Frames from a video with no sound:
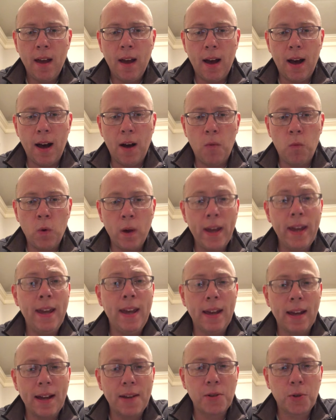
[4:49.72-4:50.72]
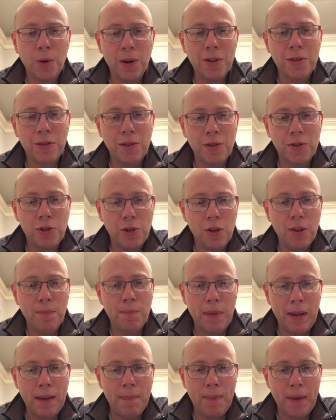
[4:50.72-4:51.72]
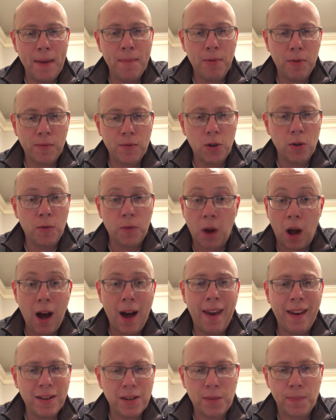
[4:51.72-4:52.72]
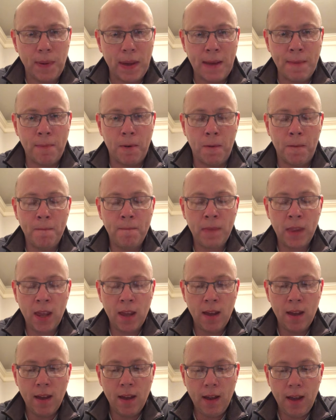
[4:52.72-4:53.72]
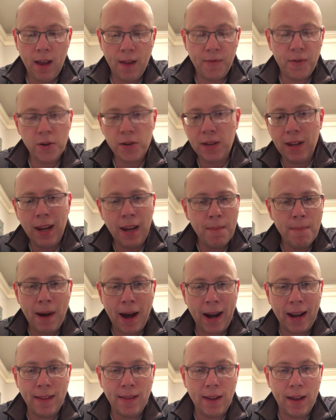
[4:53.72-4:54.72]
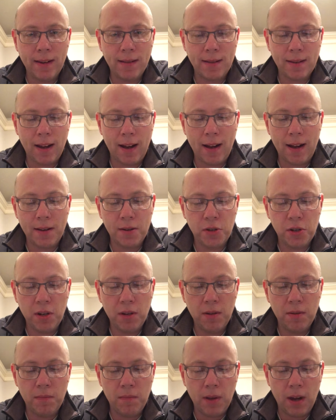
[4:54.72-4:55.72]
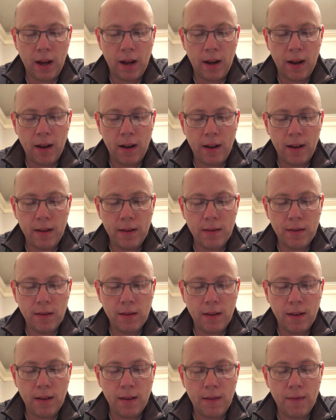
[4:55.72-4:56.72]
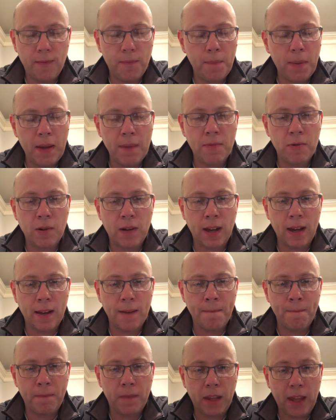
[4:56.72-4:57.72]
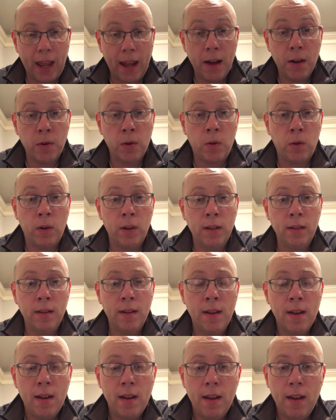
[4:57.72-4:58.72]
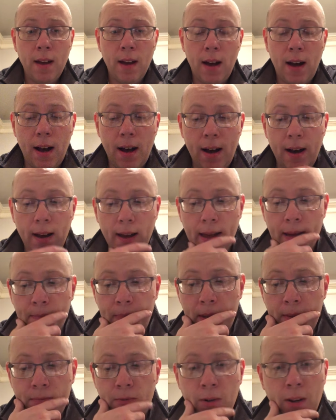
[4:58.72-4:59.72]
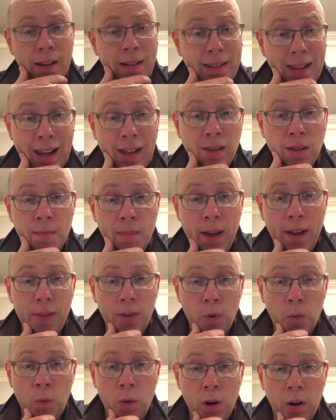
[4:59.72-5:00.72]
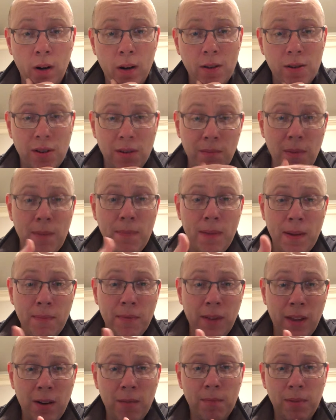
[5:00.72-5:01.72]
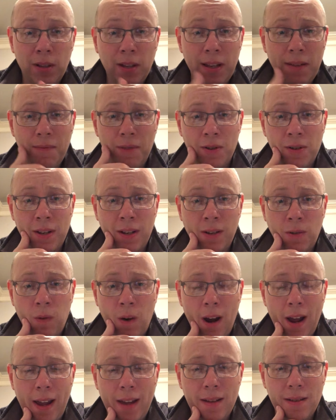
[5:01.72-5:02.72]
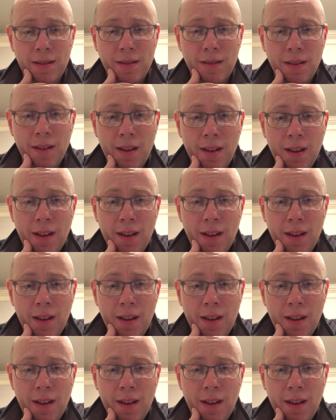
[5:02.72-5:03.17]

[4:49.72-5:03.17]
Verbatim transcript: Uh, we as Christians should be people truth, honest people. If there's anybody that uh, should uh, people can count on uh, and people can take them at their word, it should be people that are believers in Christ.